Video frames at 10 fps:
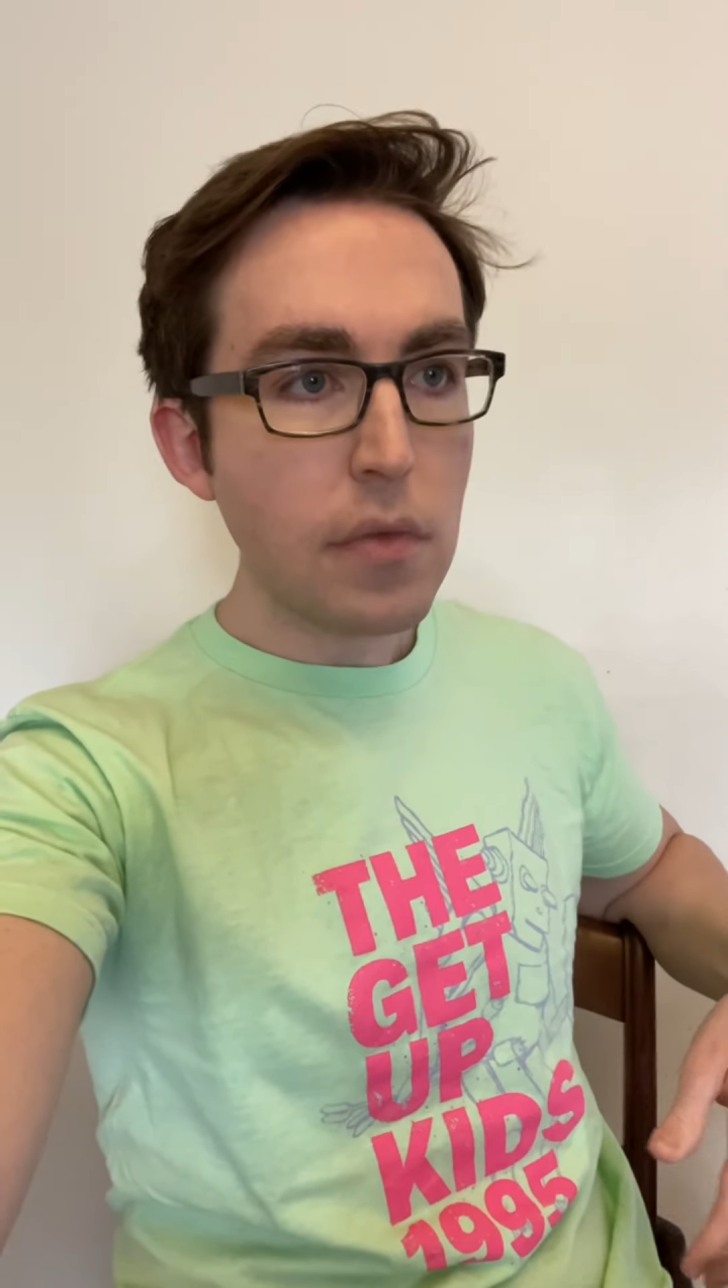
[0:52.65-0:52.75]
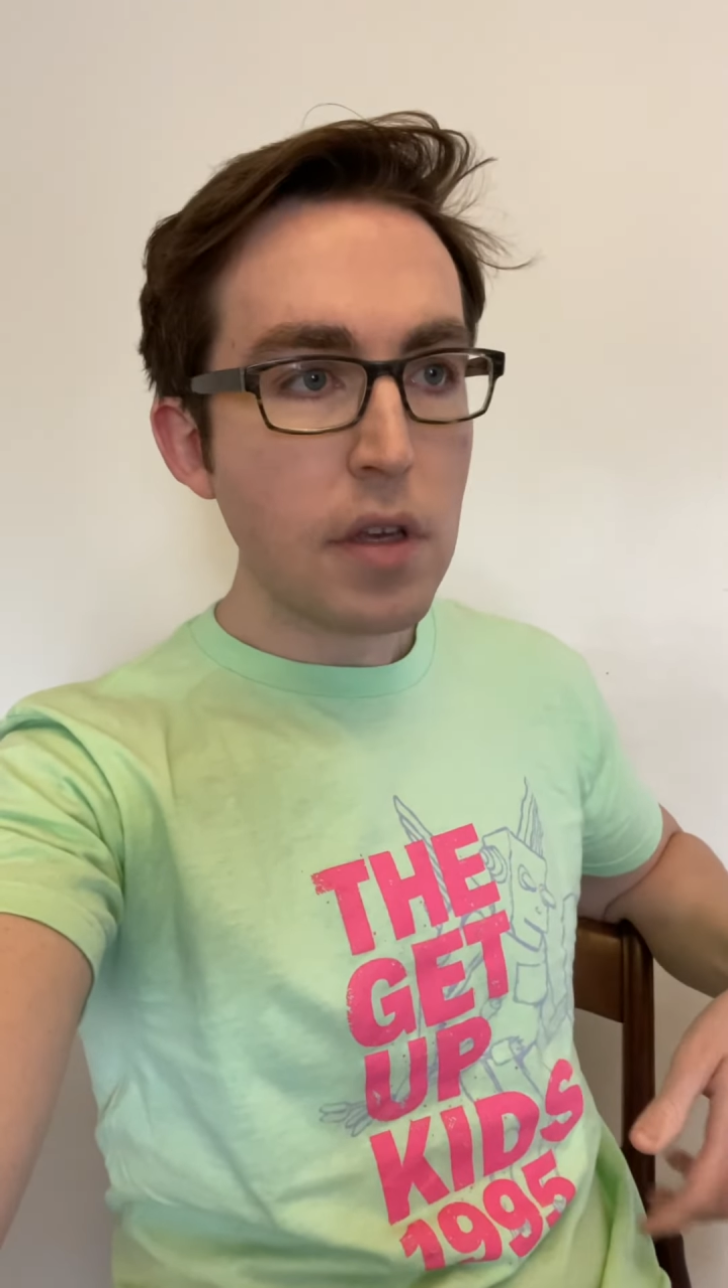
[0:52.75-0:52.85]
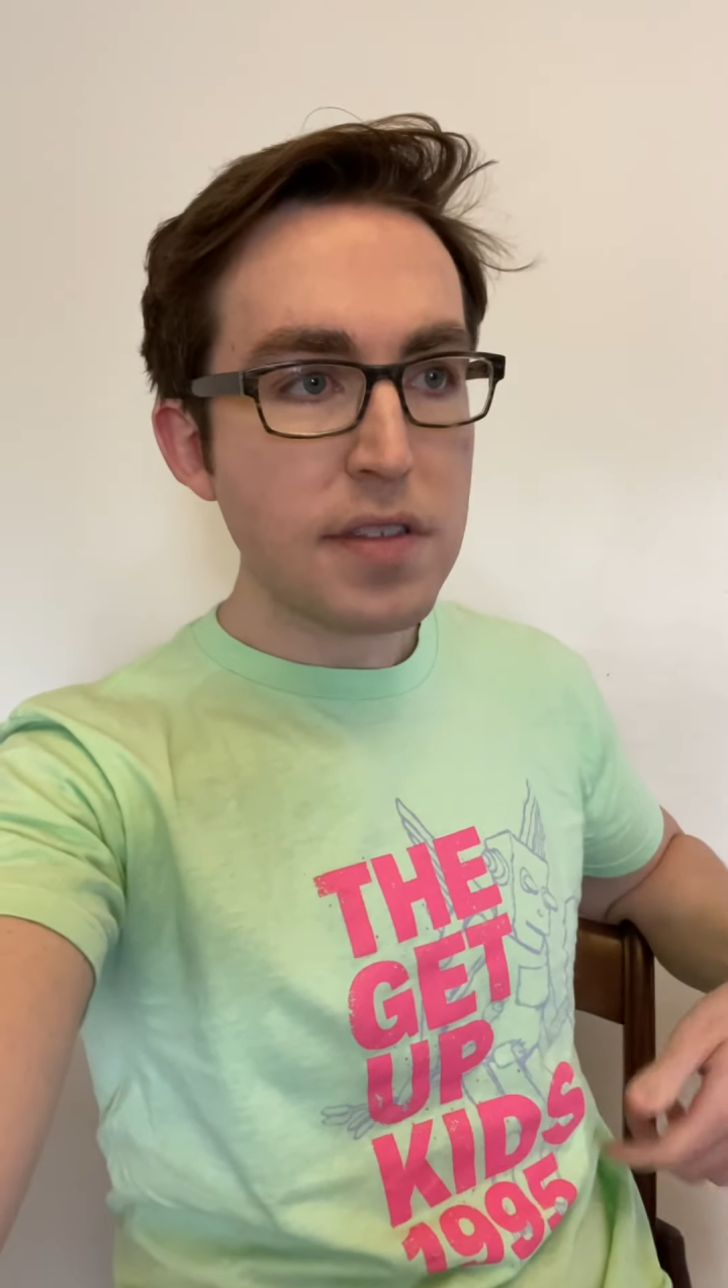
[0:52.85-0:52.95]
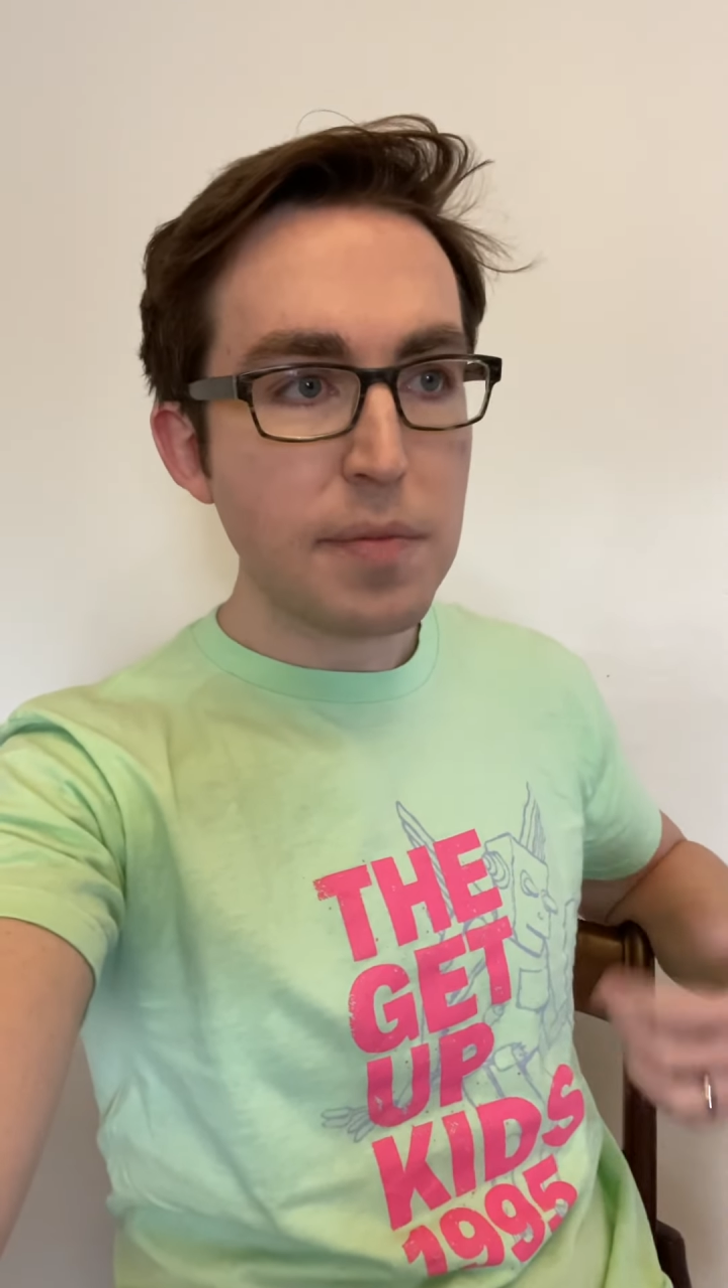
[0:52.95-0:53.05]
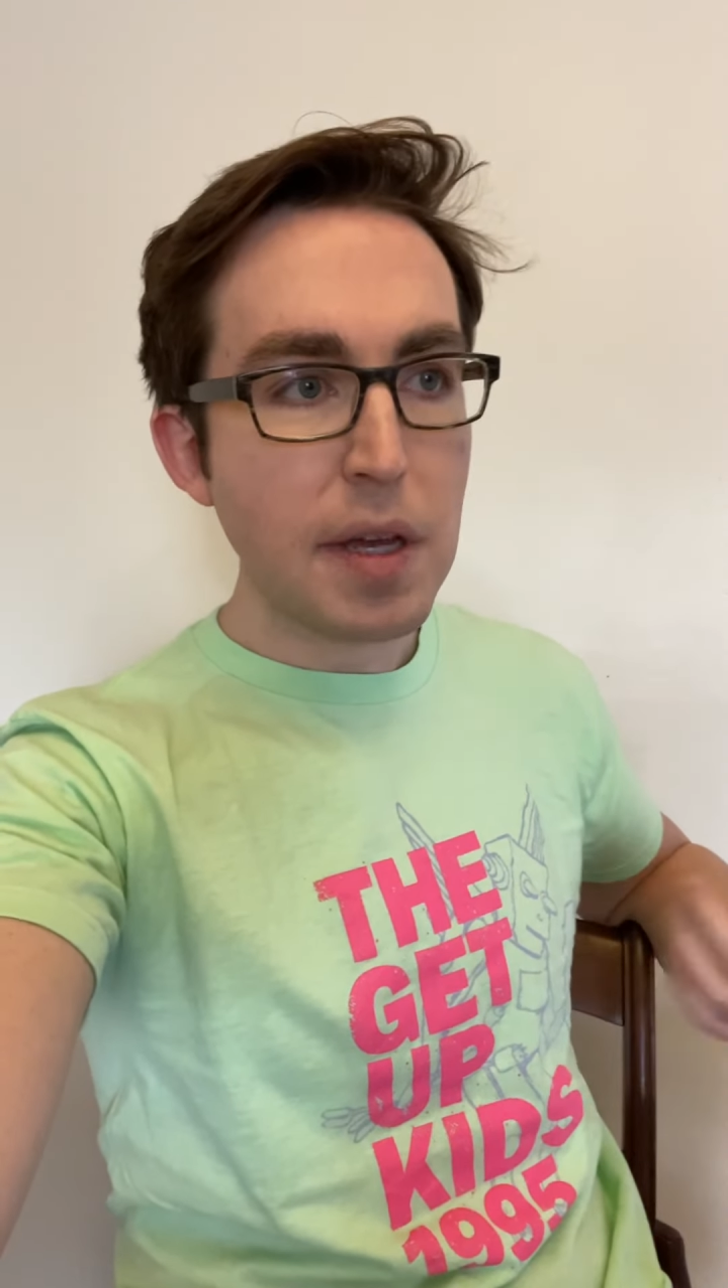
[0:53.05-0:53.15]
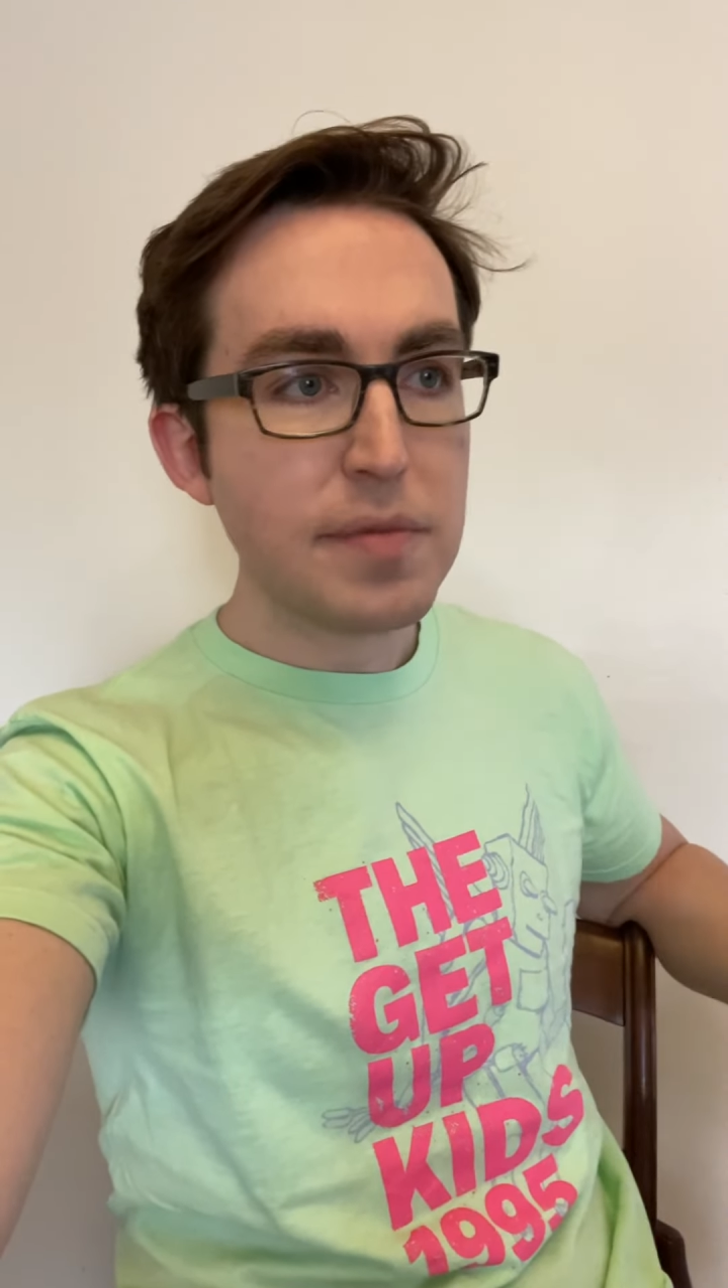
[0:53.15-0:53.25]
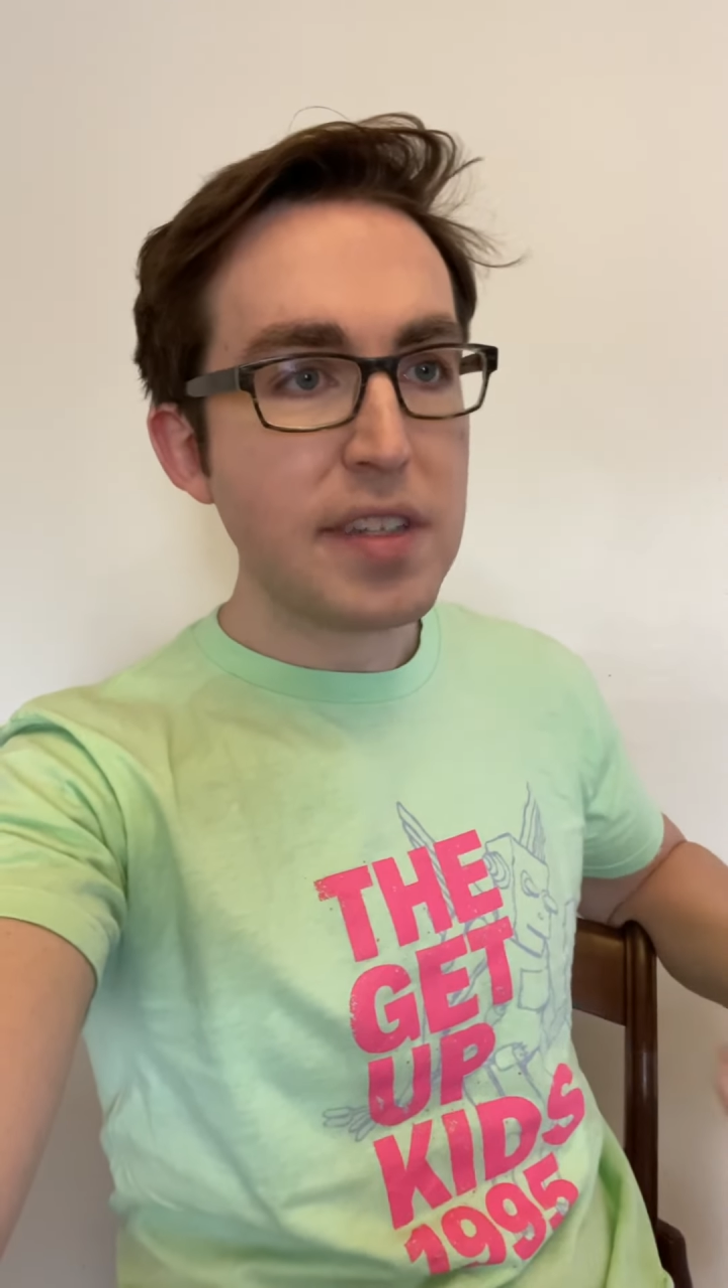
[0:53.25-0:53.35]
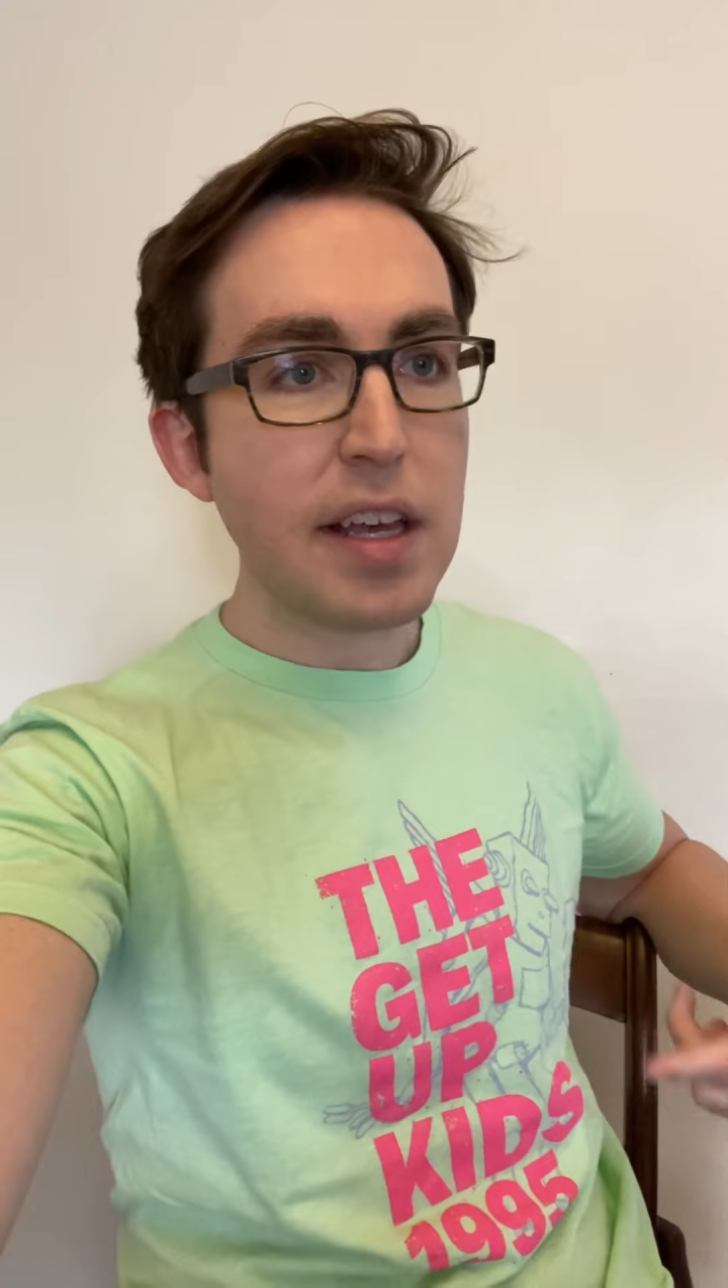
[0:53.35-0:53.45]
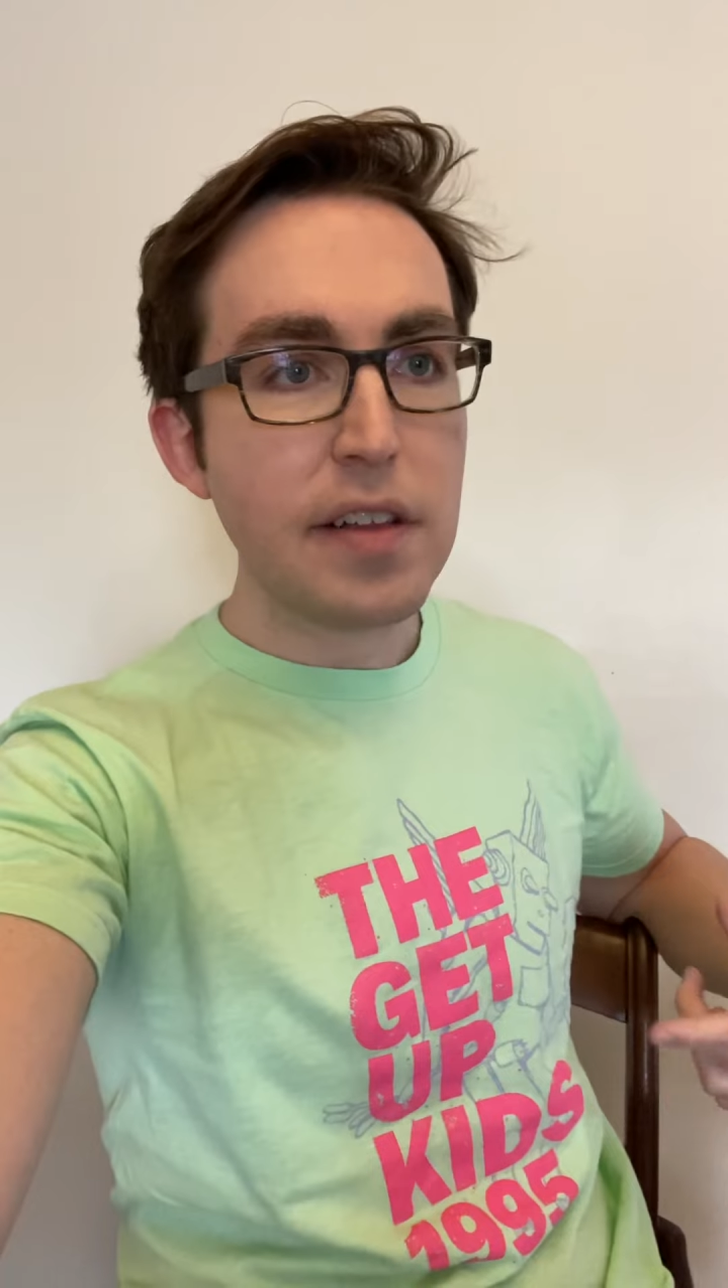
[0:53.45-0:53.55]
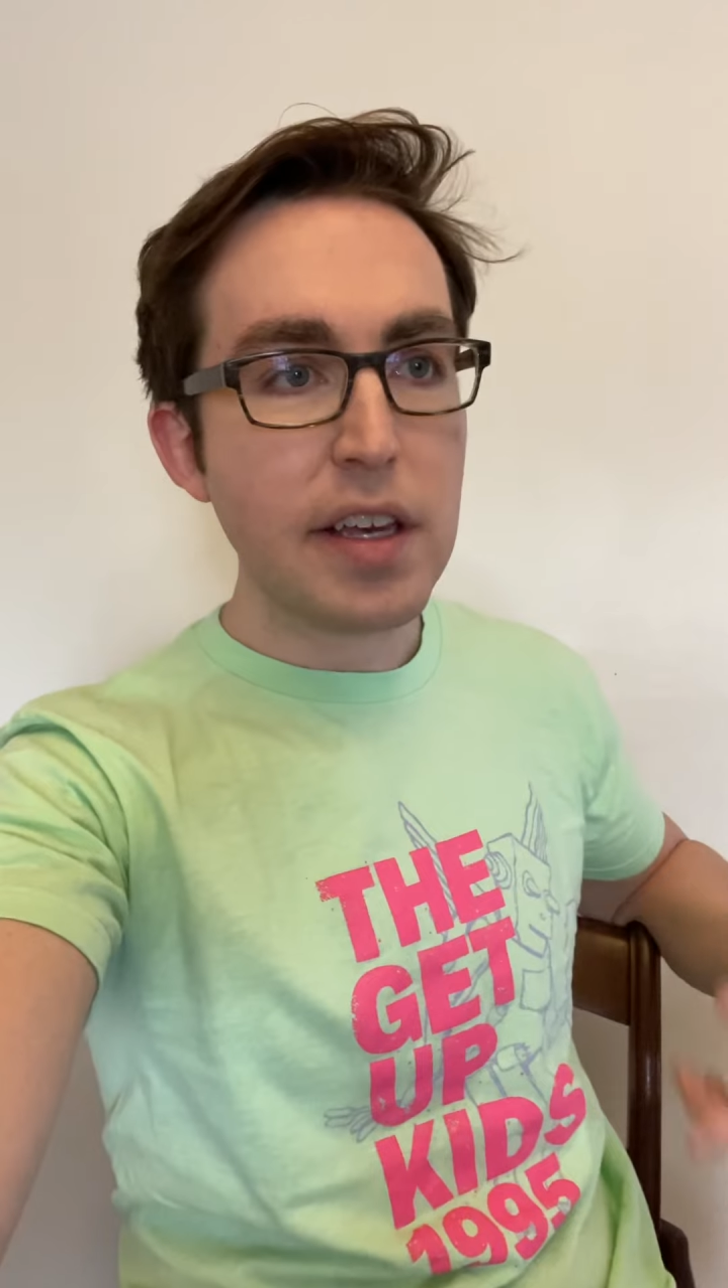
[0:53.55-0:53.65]
sometimes
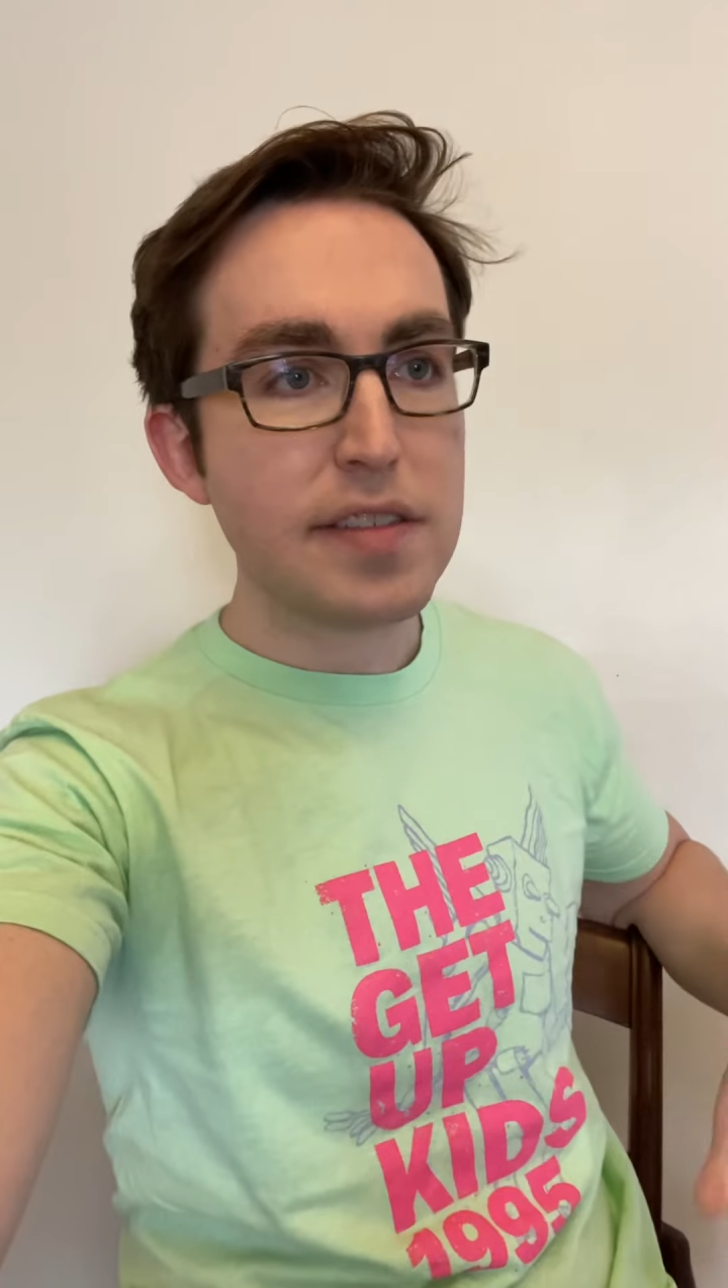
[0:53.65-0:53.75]
daily,